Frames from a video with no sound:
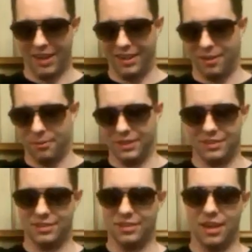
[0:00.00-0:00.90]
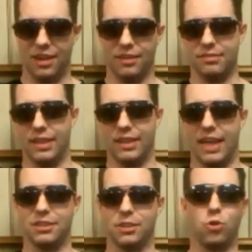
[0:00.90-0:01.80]
It always, uh,
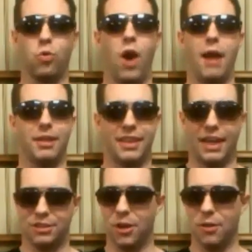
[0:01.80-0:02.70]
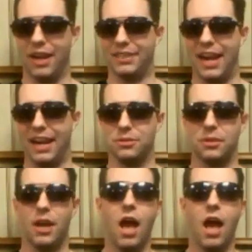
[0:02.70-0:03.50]
that's a crime that that show got canceled.